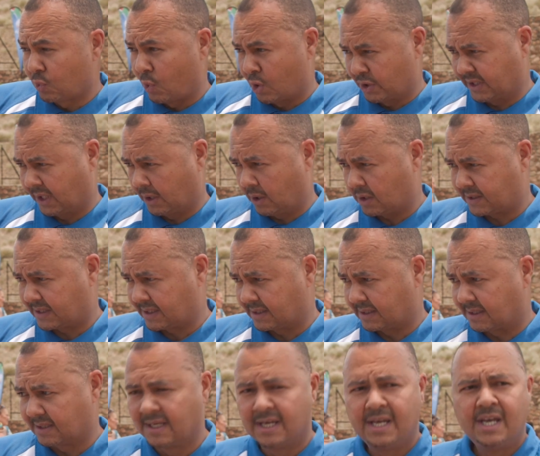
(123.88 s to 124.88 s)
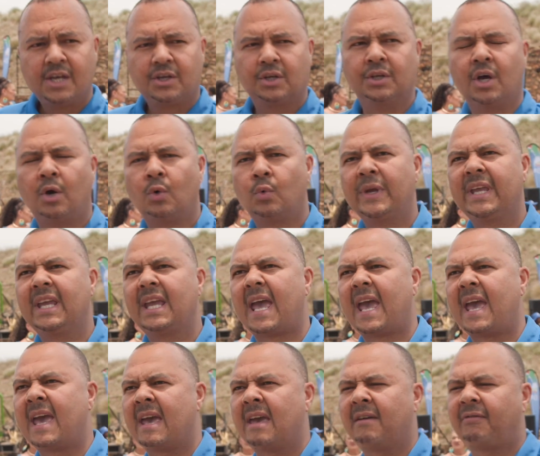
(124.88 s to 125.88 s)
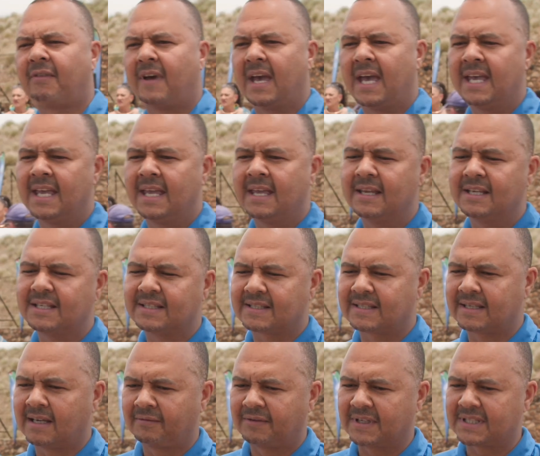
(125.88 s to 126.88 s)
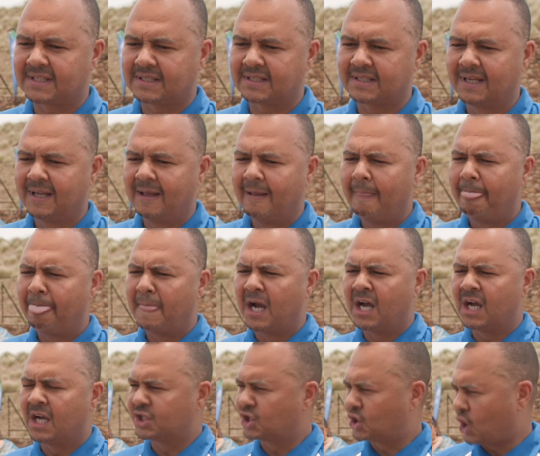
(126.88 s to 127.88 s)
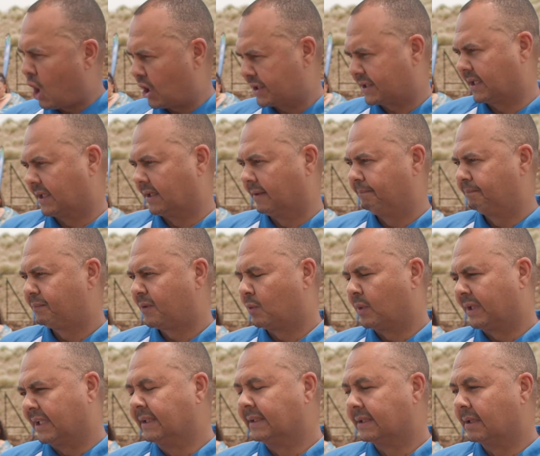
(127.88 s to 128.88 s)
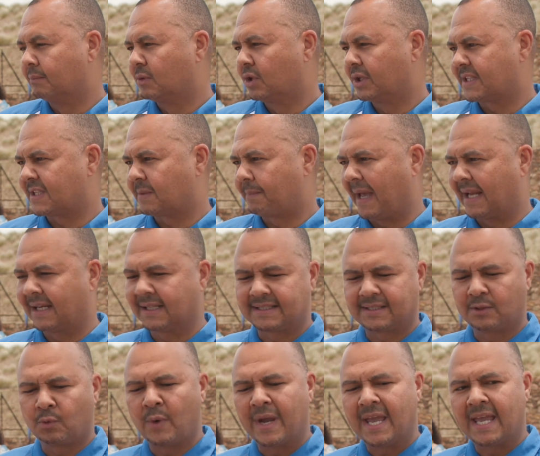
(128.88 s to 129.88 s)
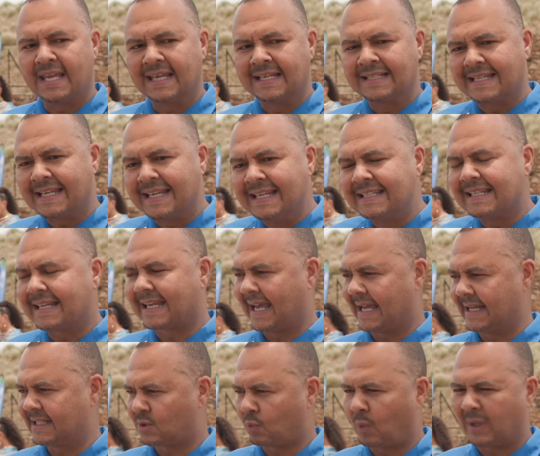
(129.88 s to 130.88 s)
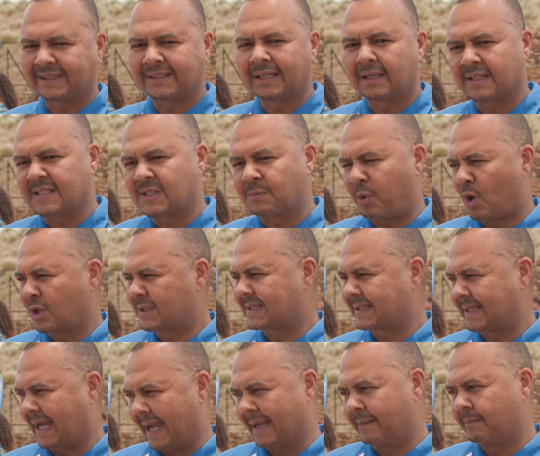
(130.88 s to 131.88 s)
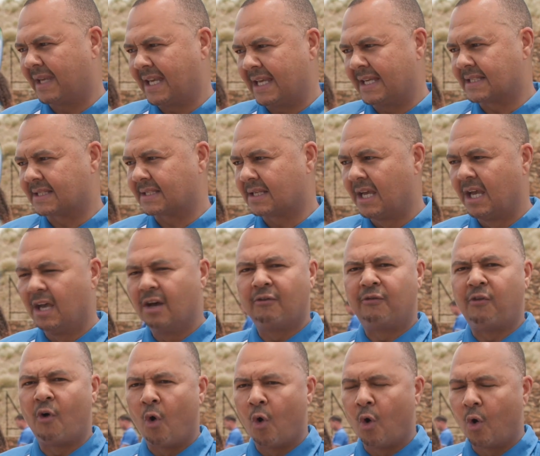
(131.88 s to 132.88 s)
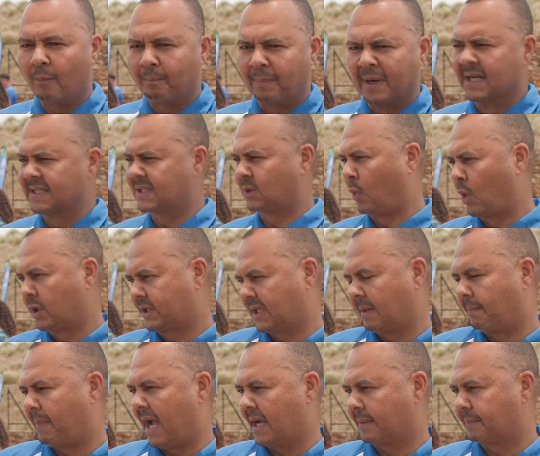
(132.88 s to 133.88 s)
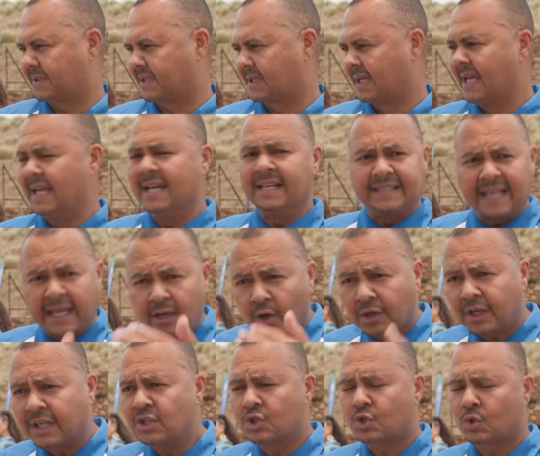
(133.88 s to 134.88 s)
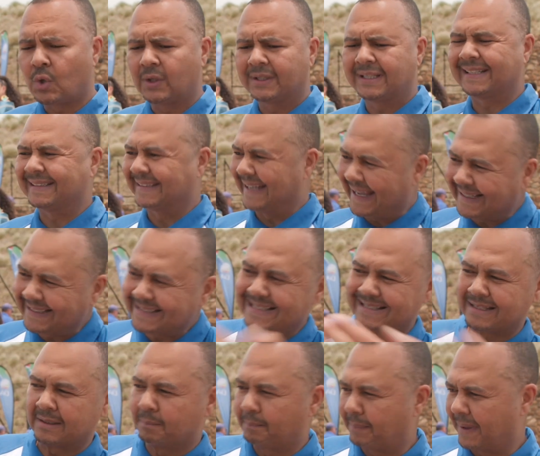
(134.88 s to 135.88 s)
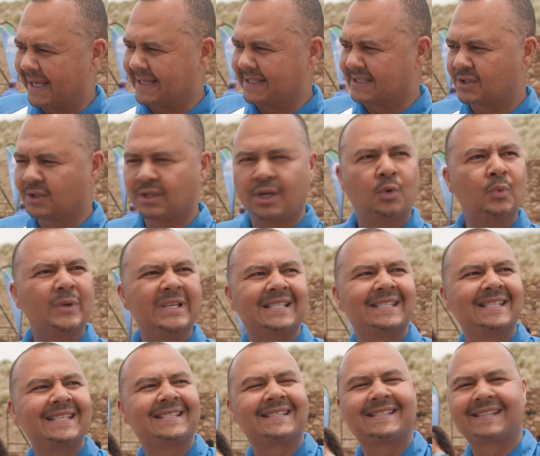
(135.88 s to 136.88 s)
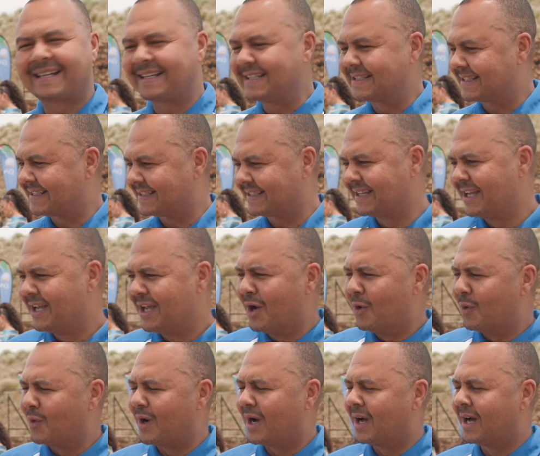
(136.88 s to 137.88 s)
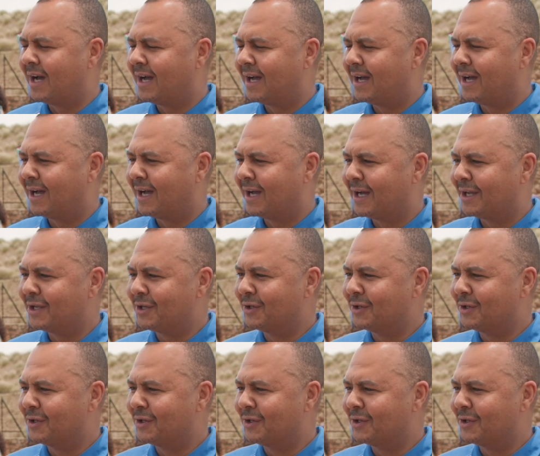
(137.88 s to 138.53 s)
water losses. We have a service charter within the municipality where it indicates what the response time is for burst water pipes. They've got to ensure that that is in place. We see streets, where